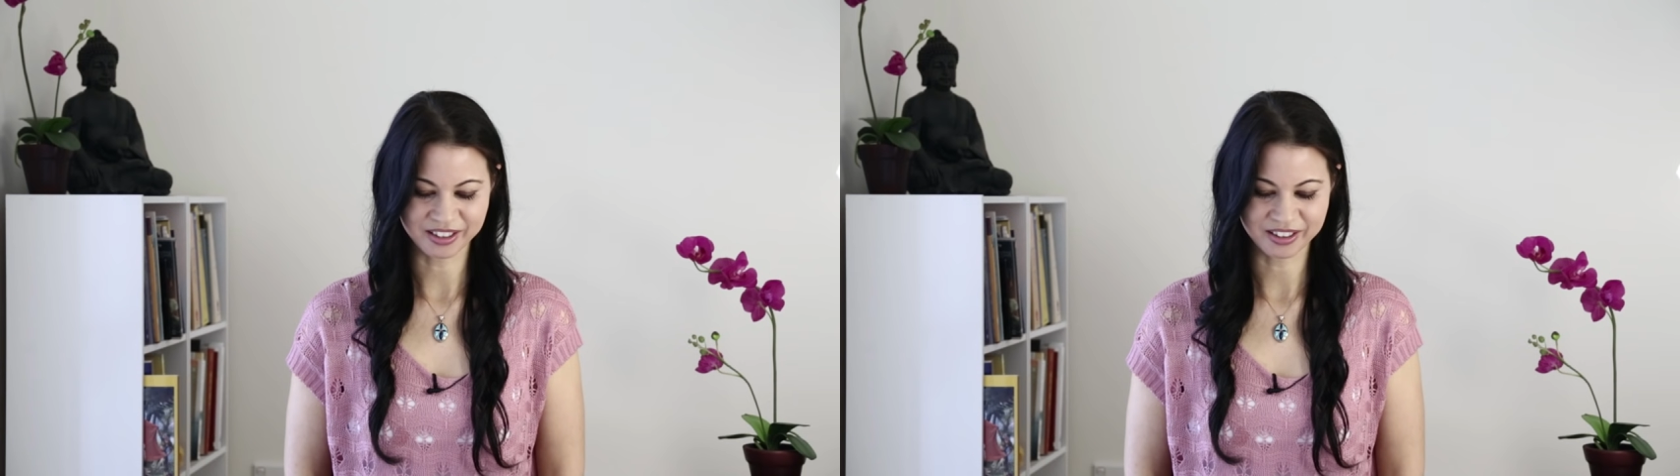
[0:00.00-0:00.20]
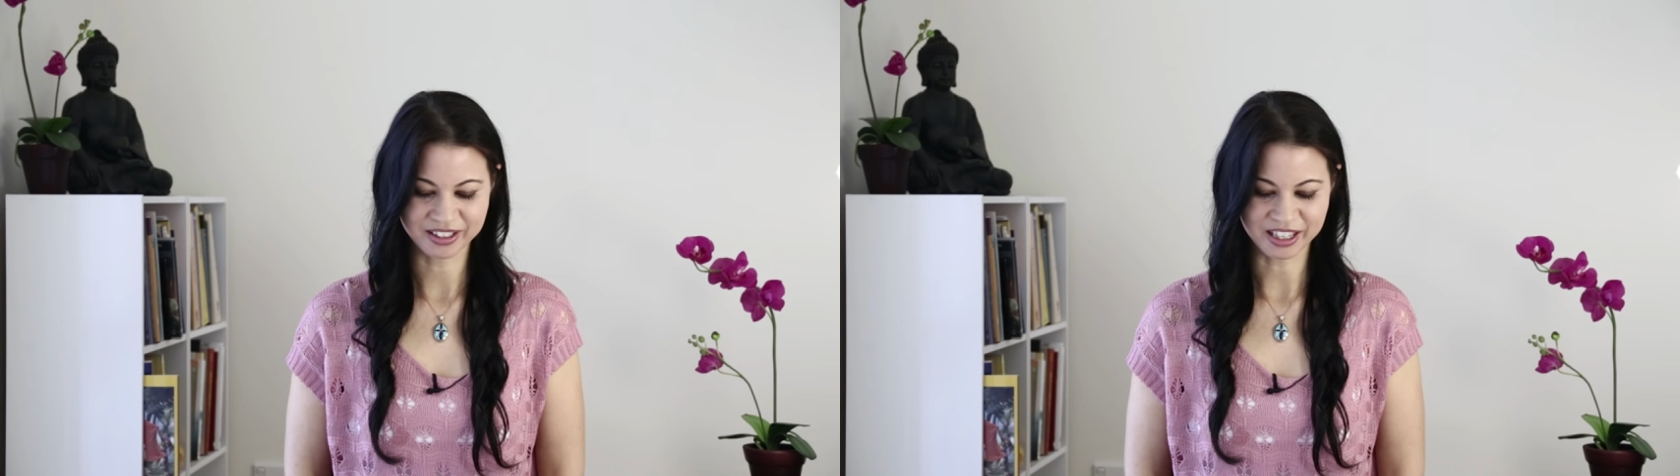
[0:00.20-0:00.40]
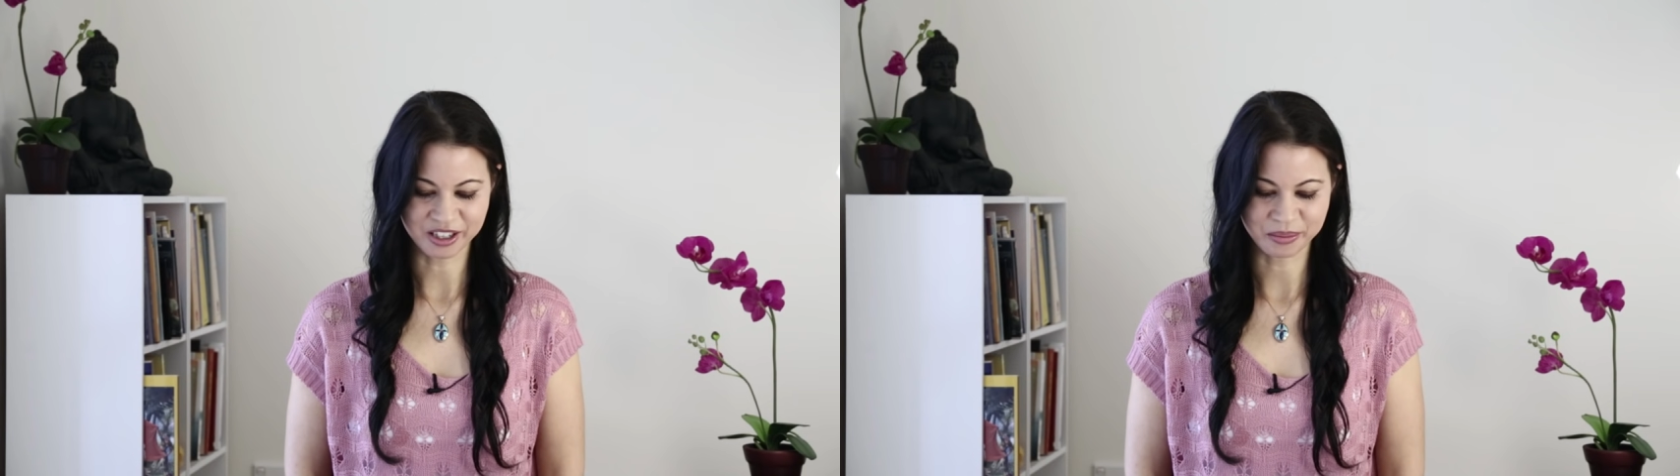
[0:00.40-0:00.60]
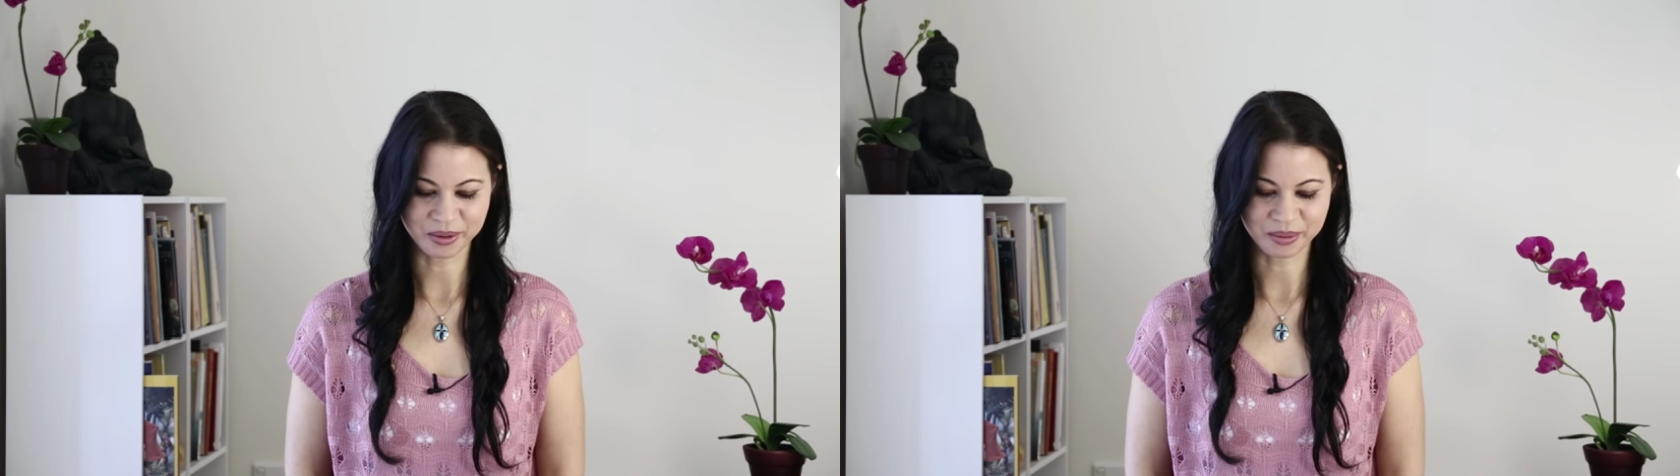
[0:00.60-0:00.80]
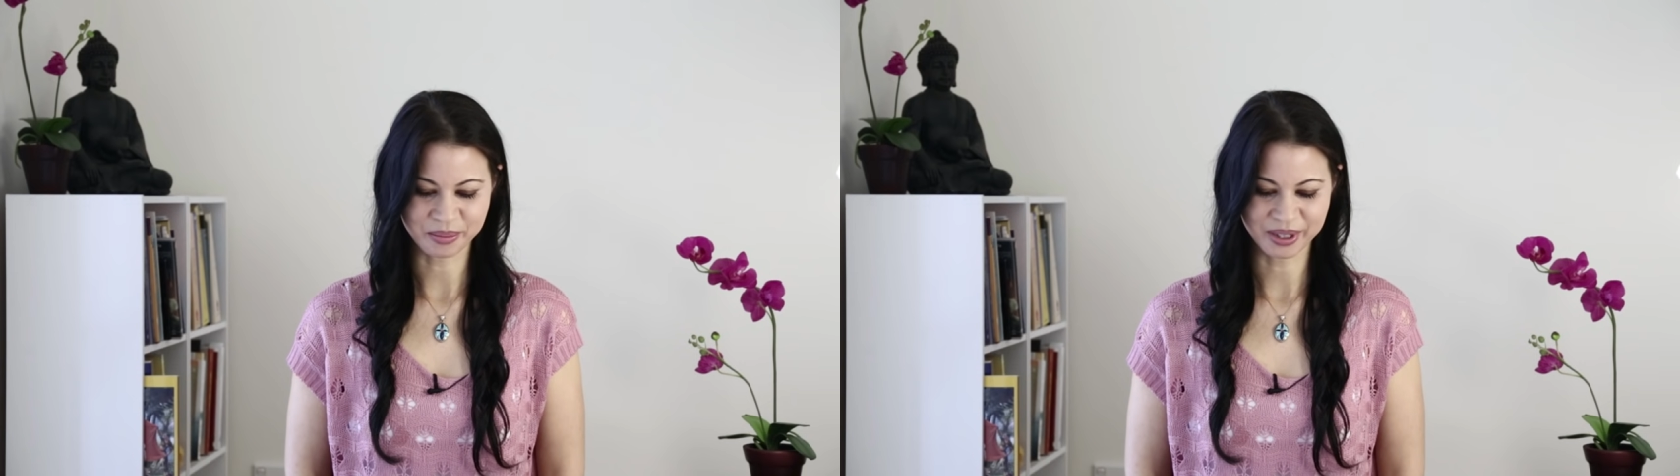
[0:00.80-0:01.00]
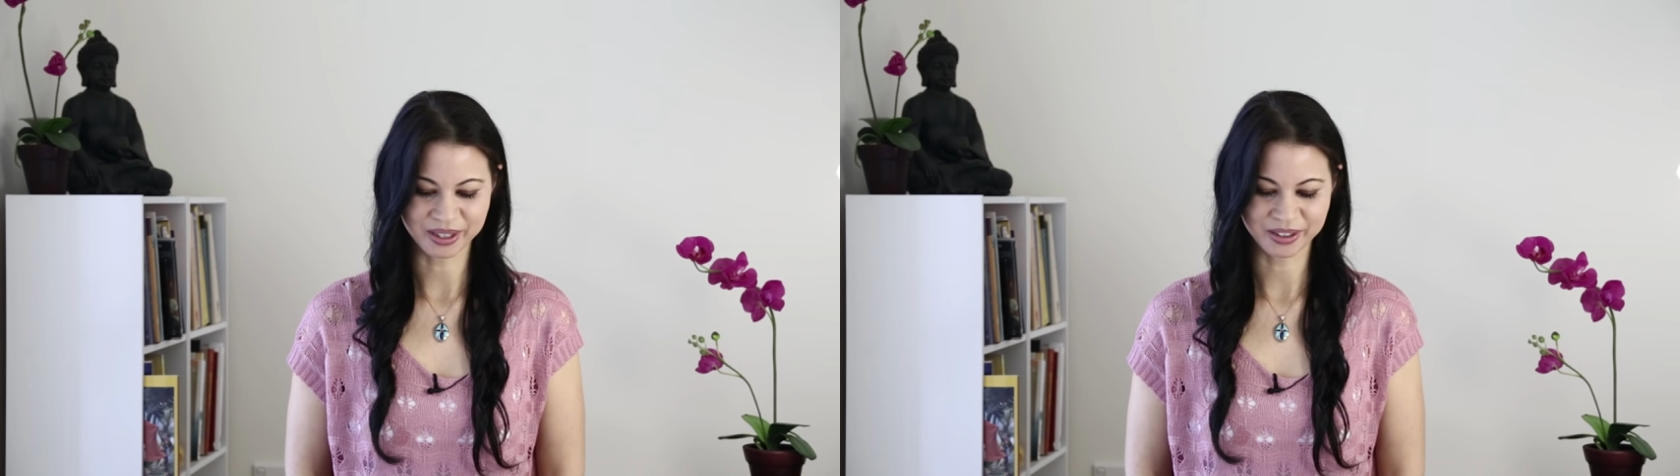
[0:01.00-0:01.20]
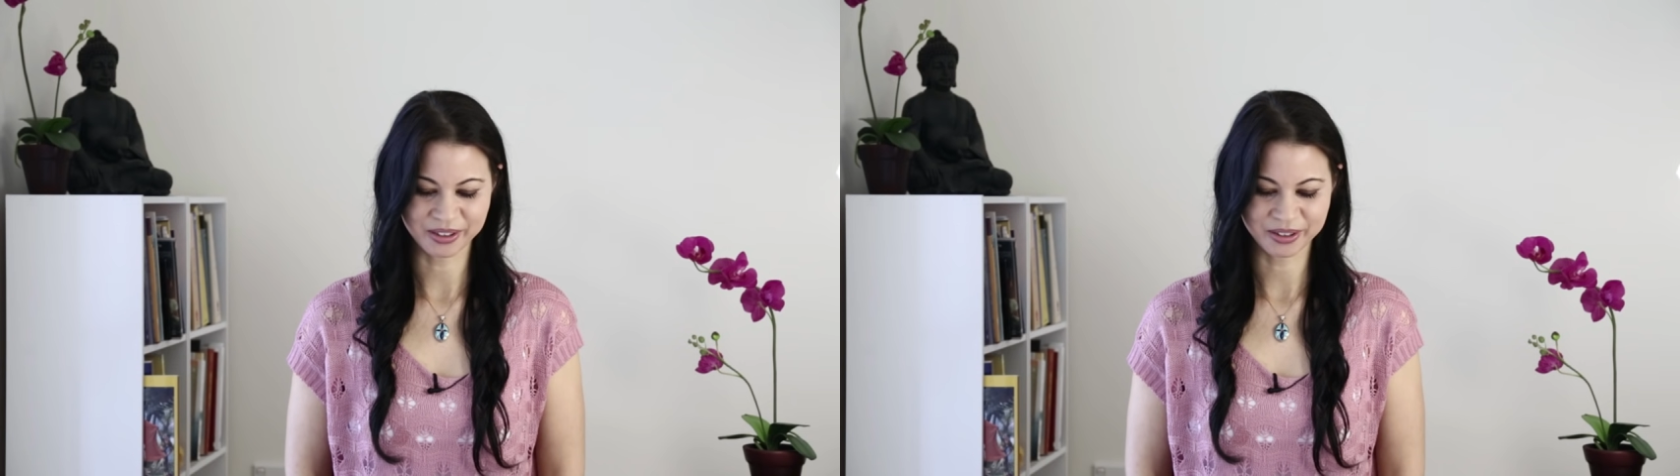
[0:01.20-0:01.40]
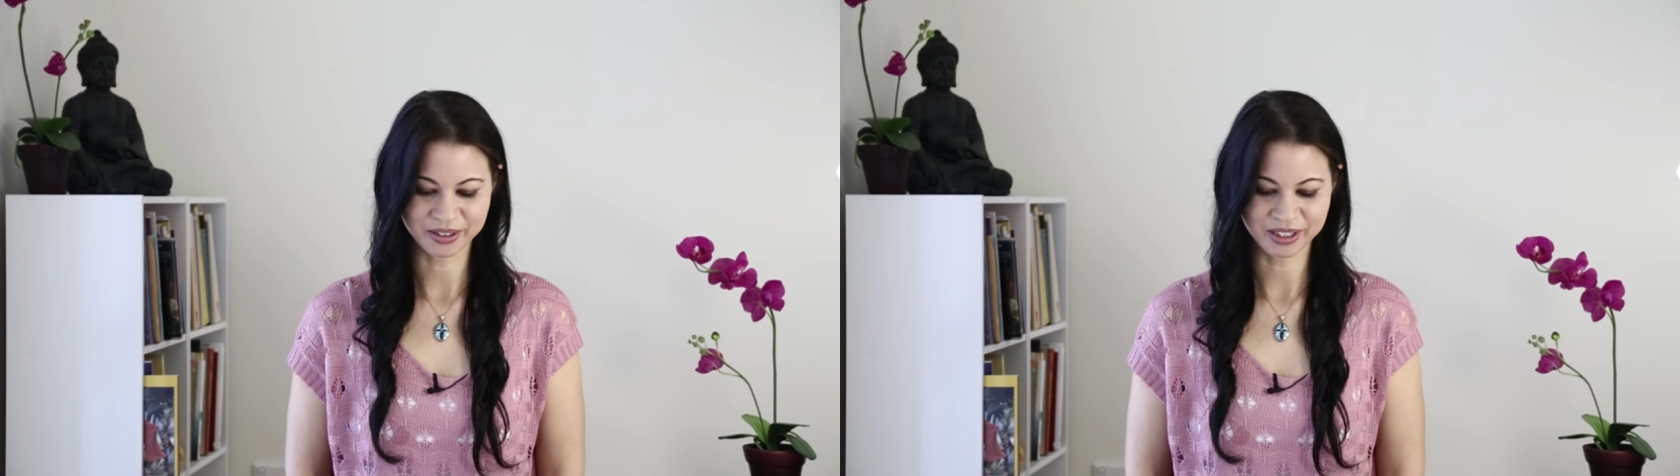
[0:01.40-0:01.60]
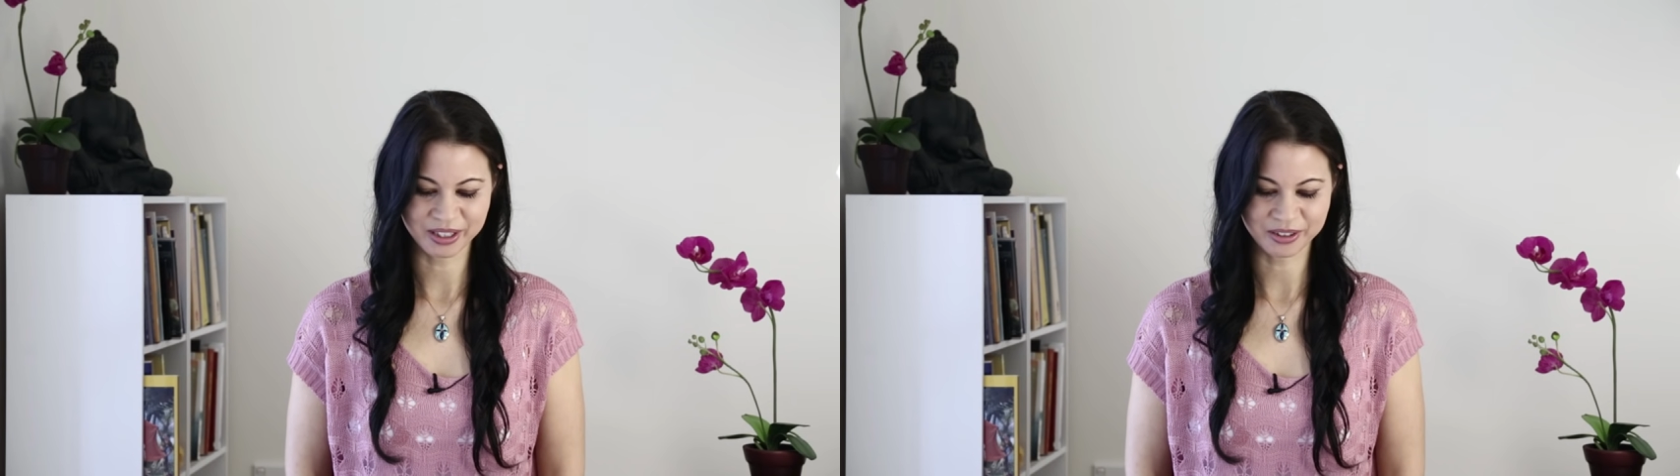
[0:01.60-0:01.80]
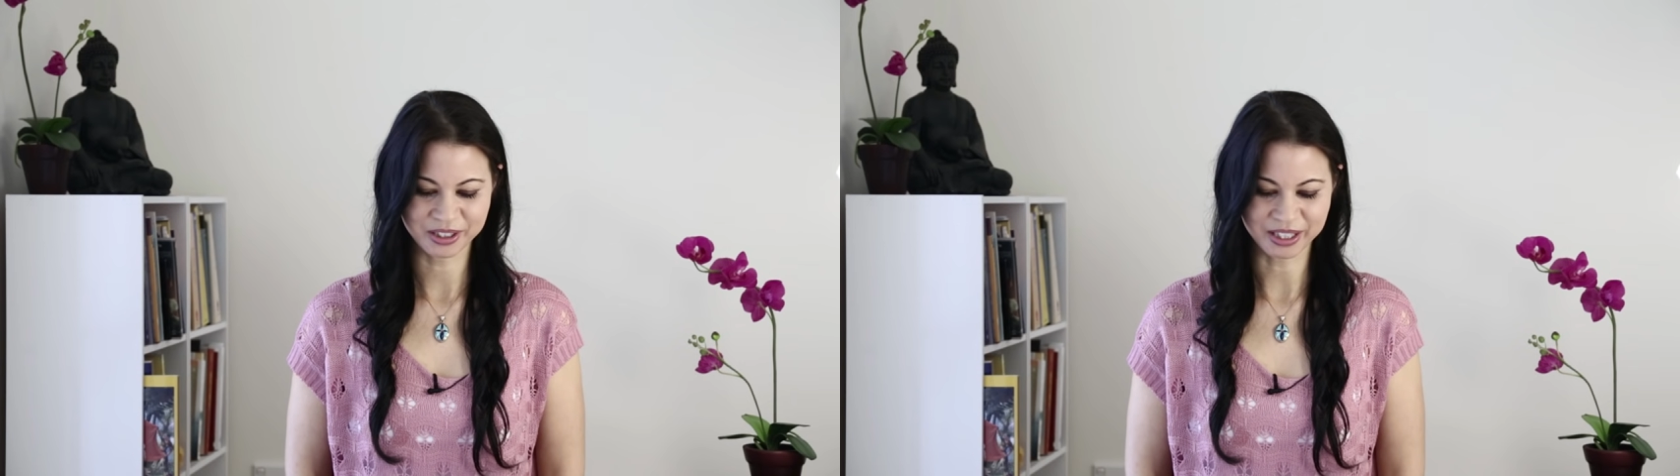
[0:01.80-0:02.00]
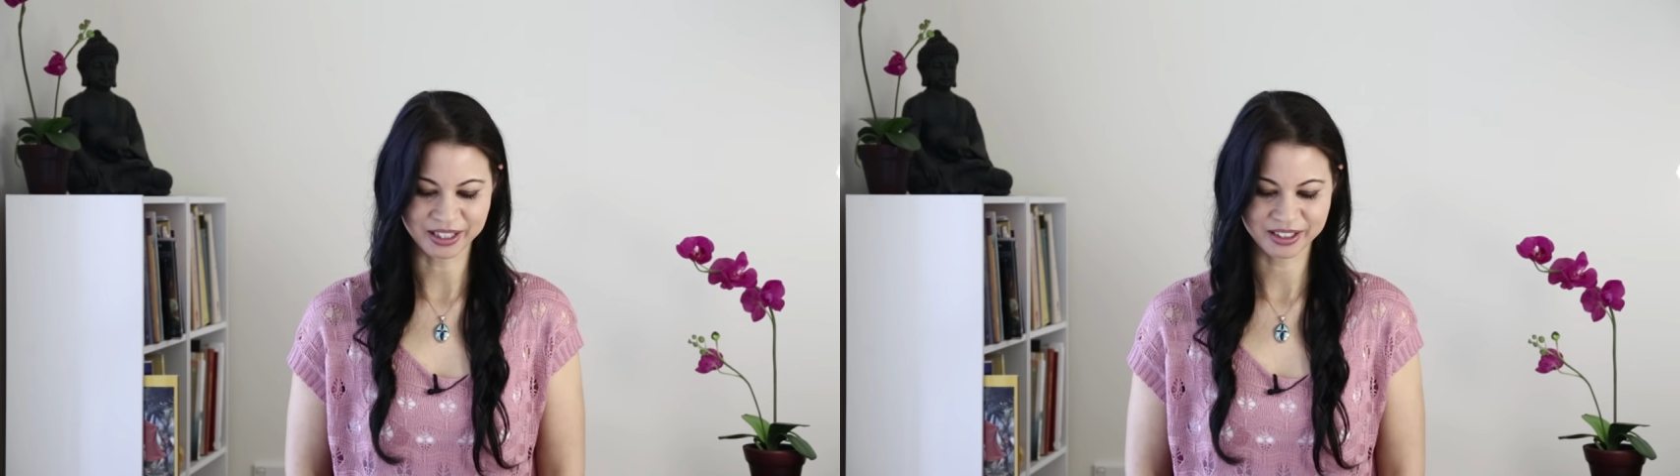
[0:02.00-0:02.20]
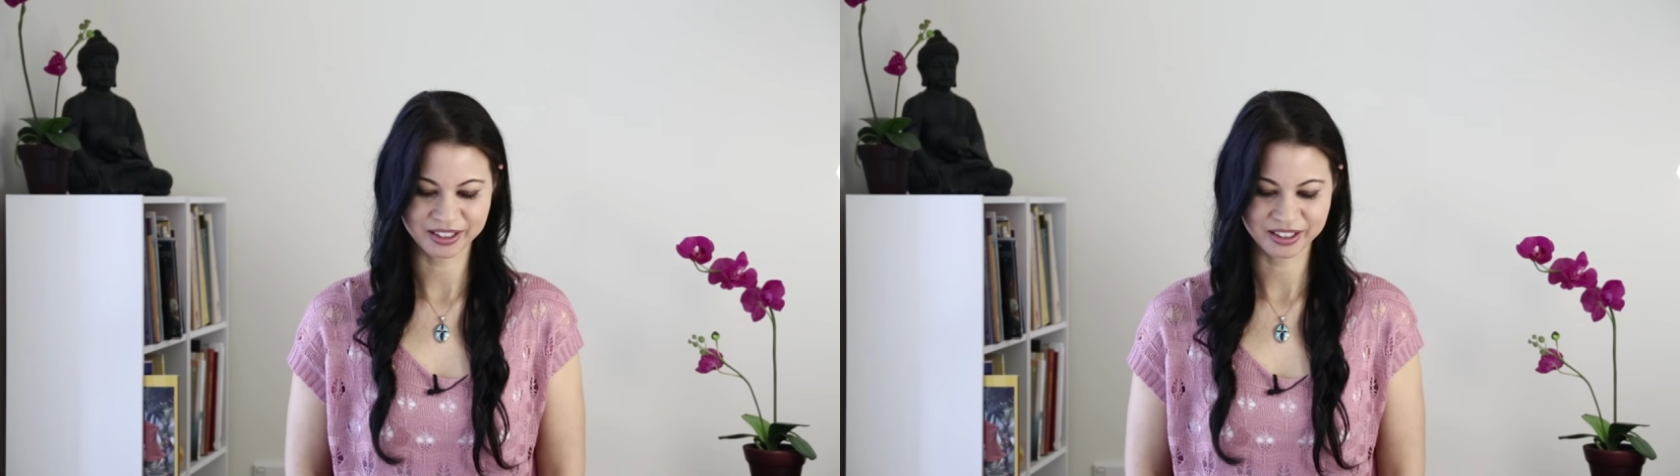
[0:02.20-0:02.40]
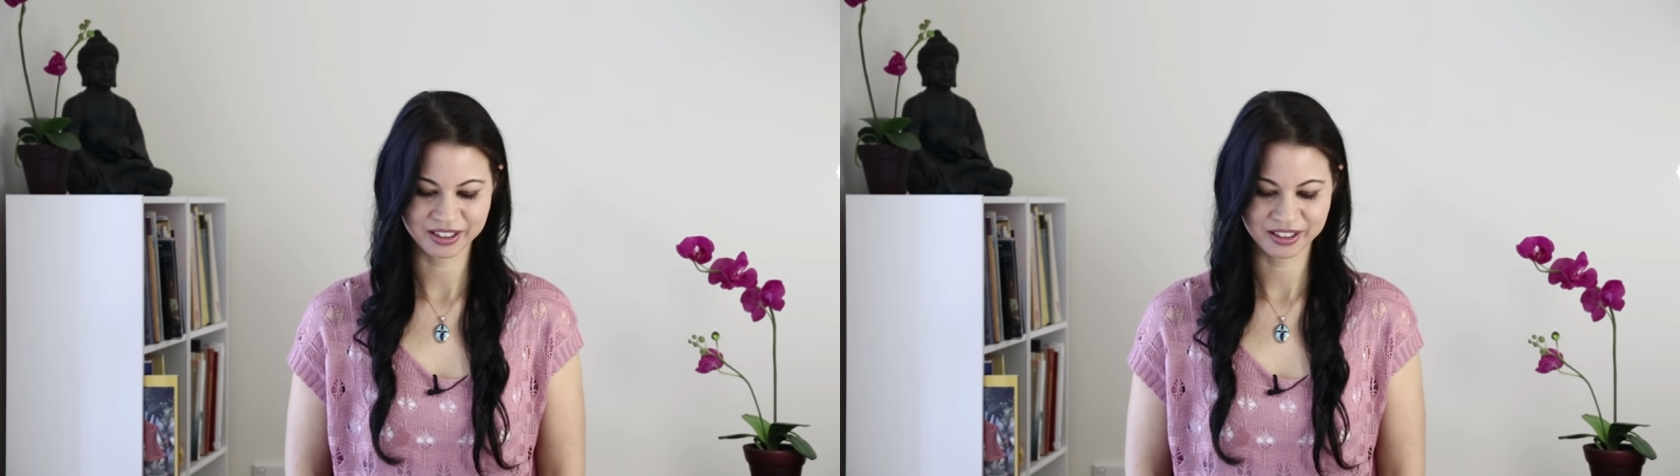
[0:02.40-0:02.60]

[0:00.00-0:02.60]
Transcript: to this animal and bring it close to your chest.